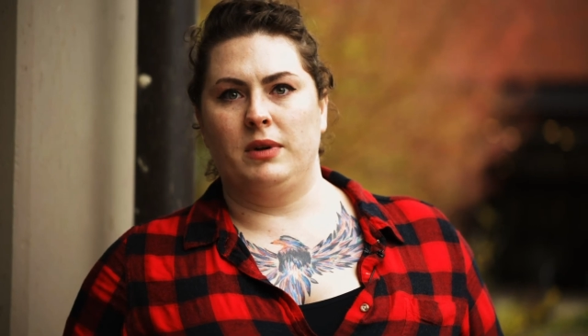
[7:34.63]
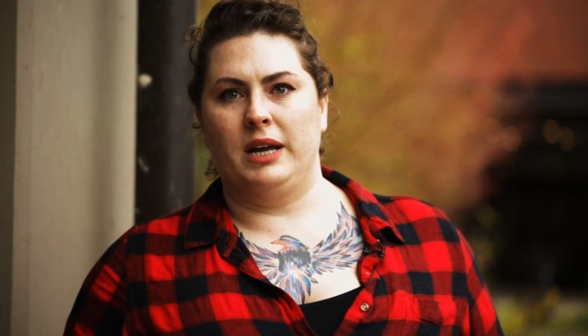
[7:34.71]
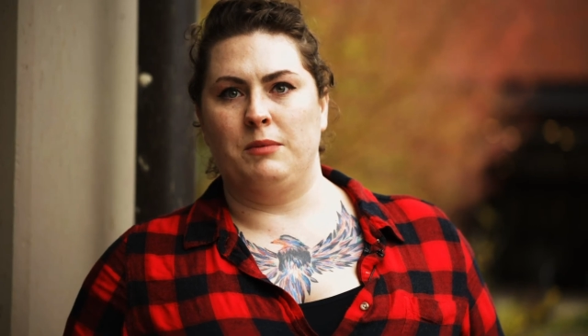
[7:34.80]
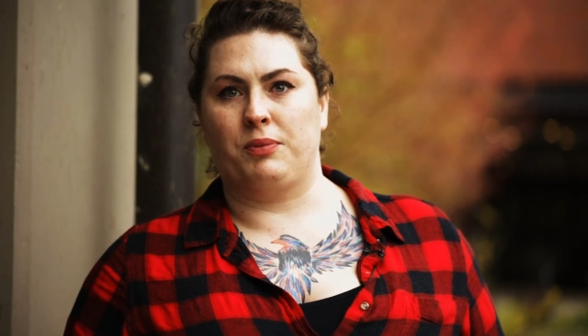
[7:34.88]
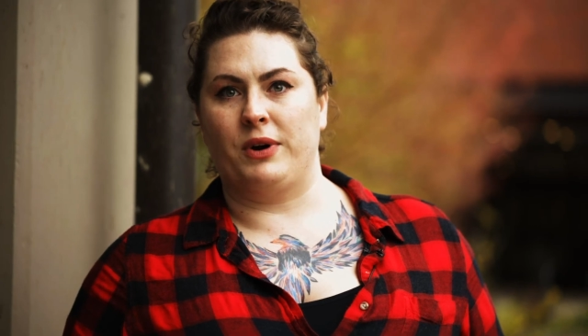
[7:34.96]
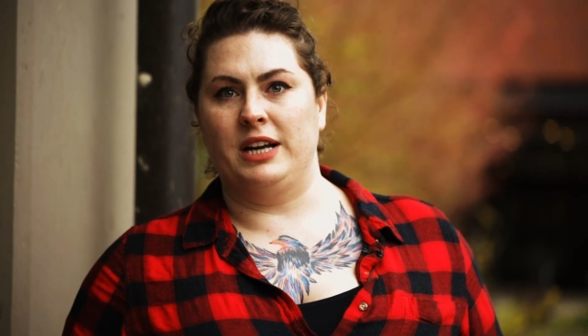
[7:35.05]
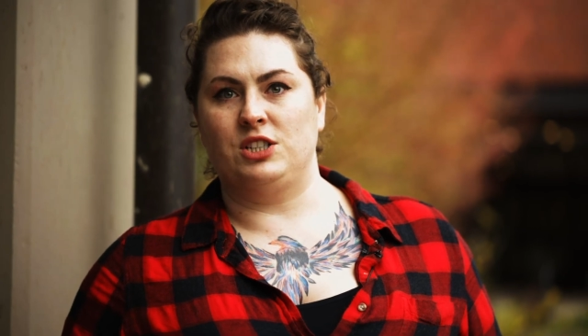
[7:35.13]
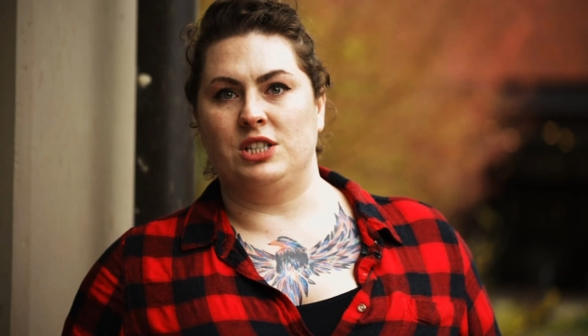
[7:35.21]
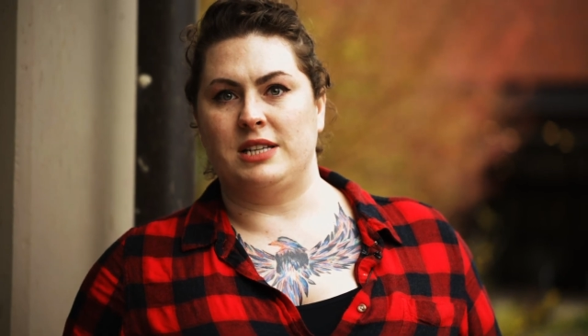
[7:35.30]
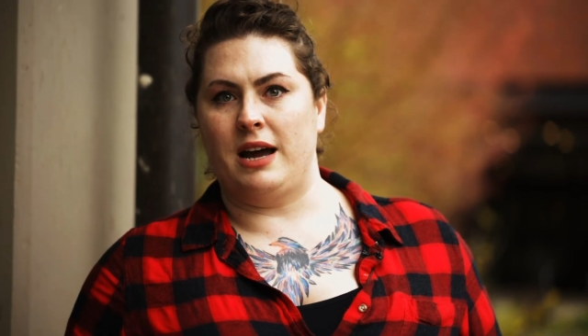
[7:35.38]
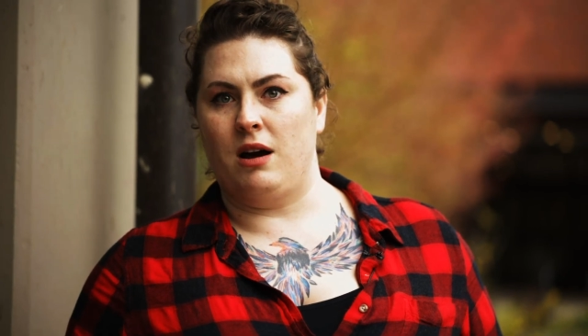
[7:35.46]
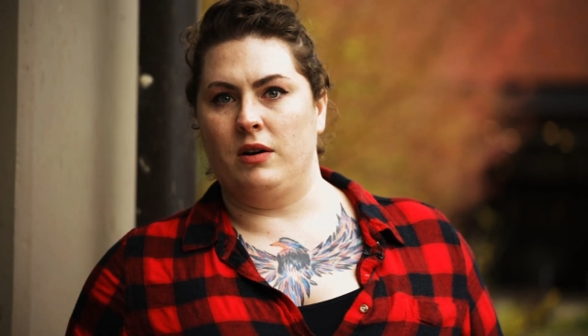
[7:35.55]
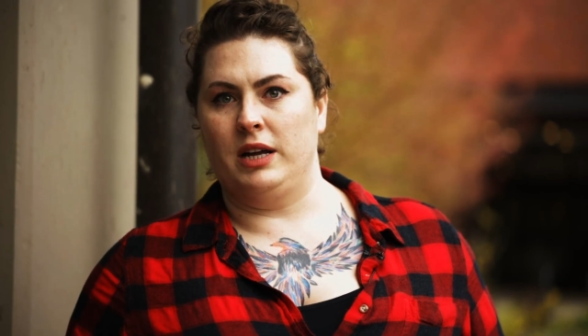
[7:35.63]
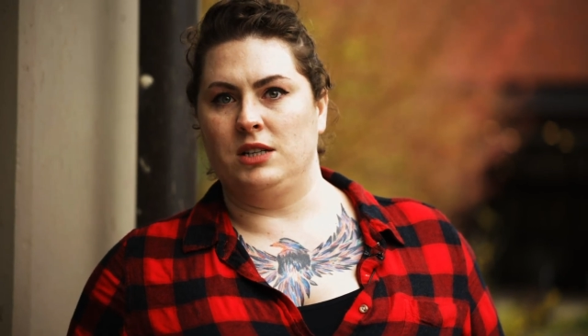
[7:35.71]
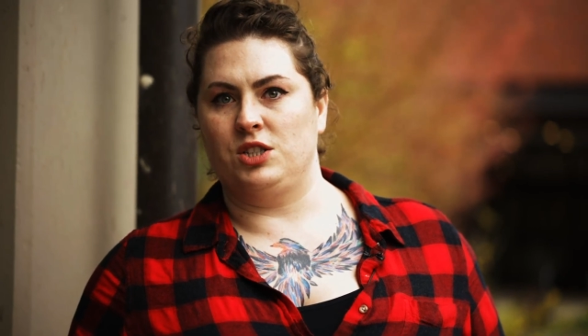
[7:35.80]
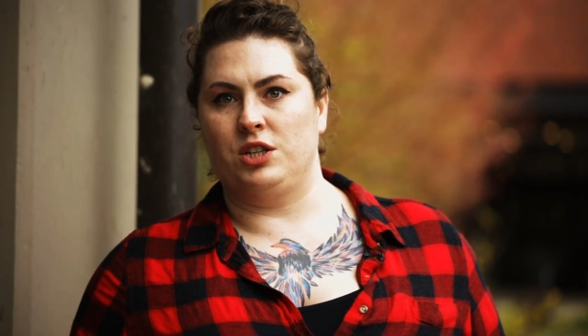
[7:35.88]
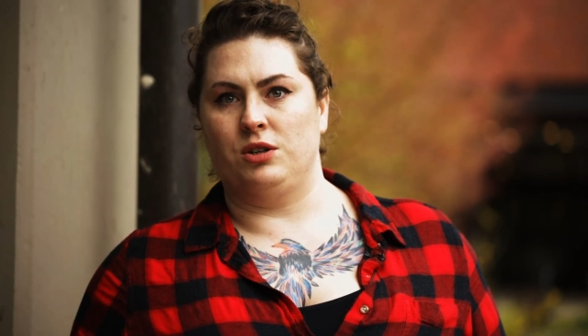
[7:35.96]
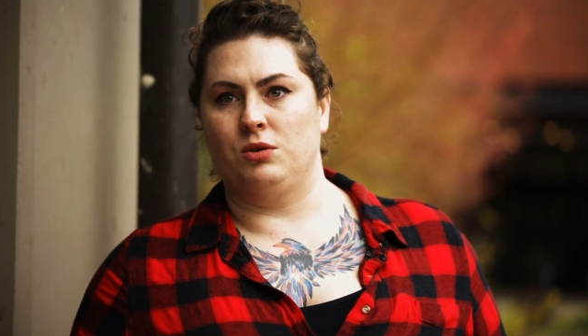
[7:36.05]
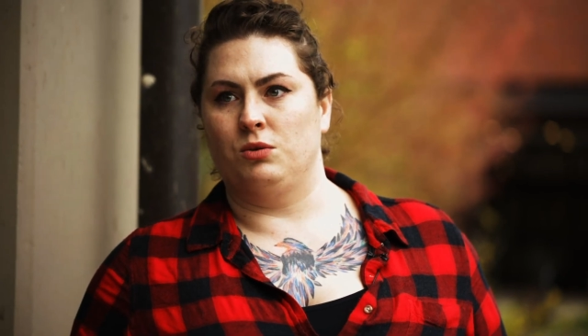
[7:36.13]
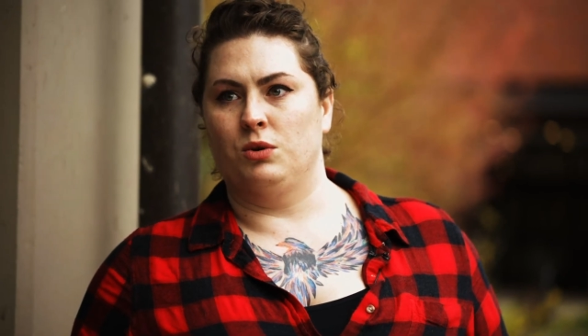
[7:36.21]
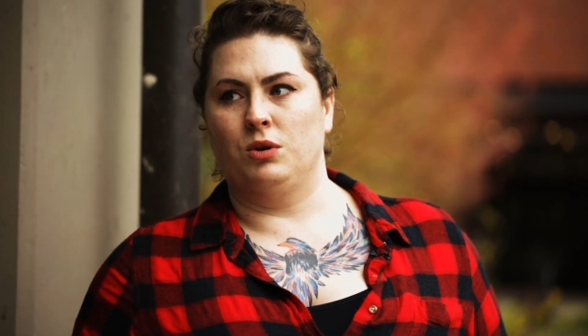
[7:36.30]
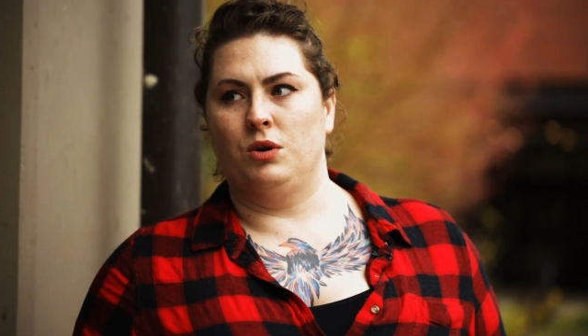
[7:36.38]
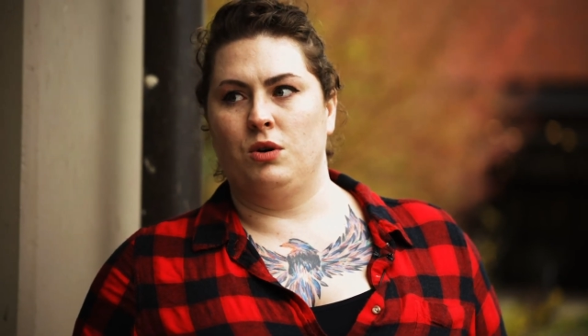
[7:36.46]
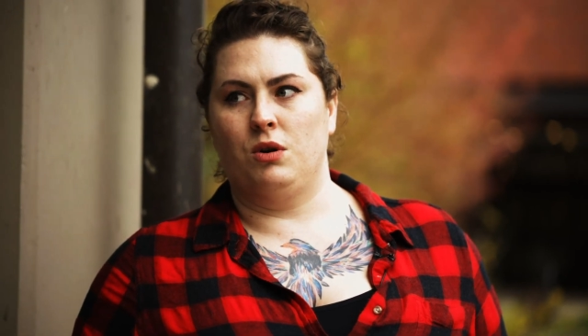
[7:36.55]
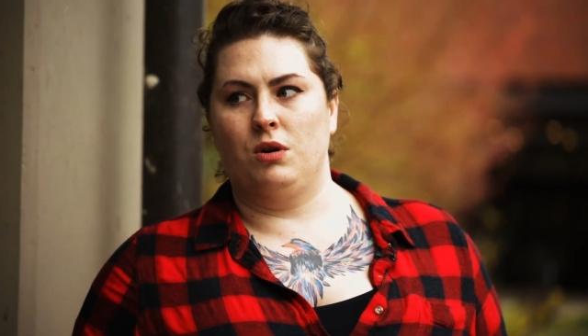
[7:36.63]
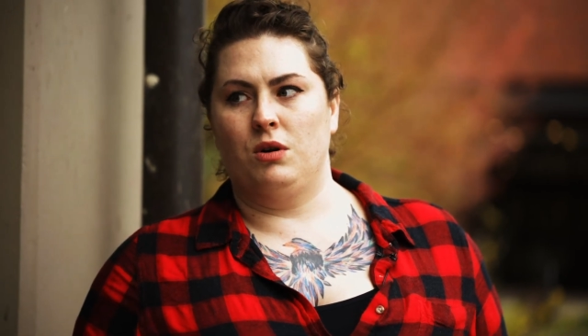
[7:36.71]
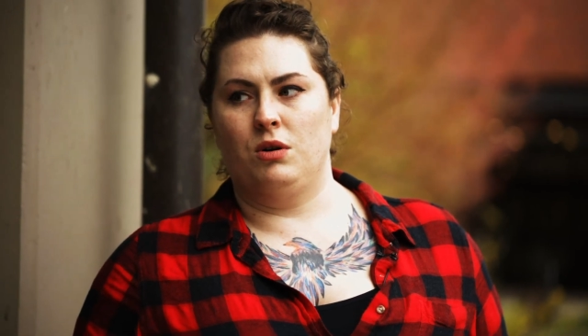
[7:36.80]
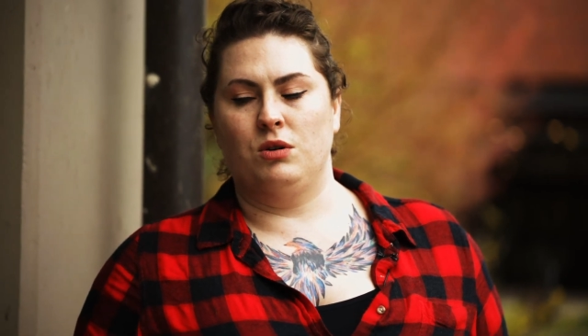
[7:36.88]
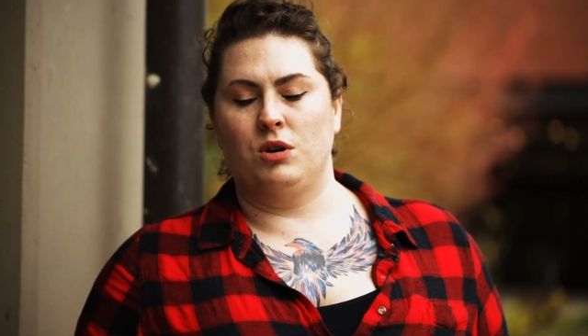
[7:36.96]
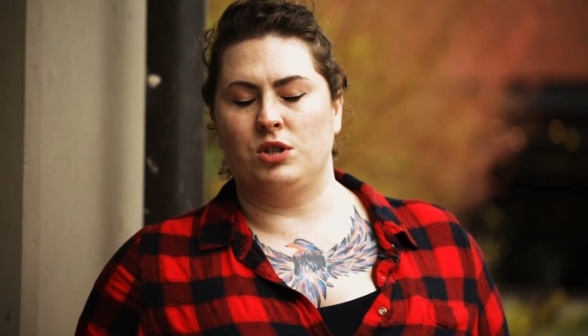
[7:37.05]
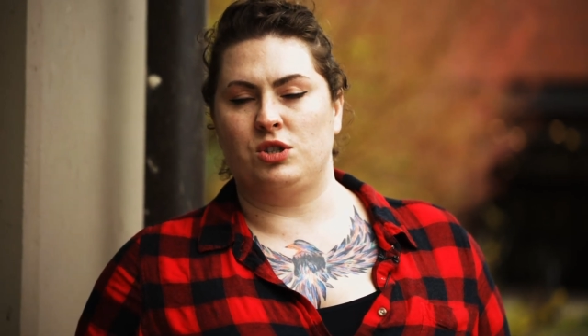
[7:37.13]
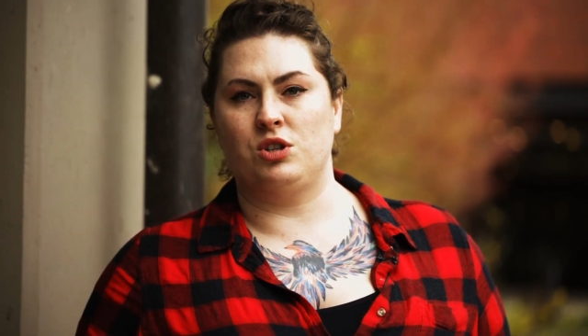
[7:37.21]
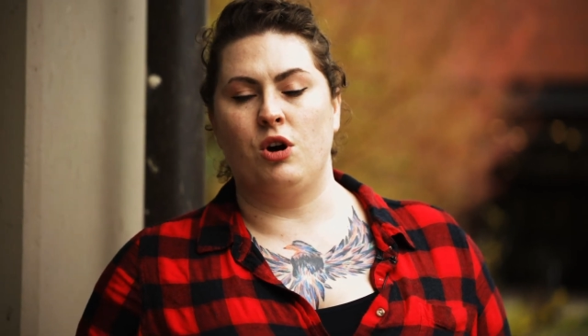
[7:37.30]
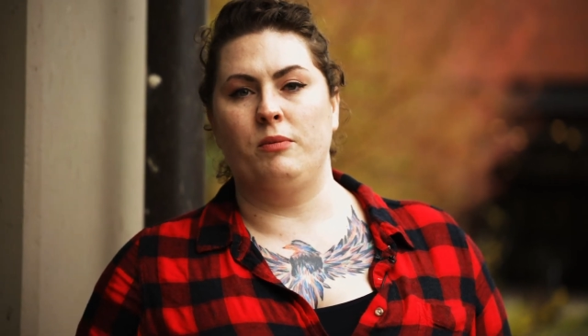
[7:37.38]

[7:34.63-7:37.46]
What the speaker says: It branches out into so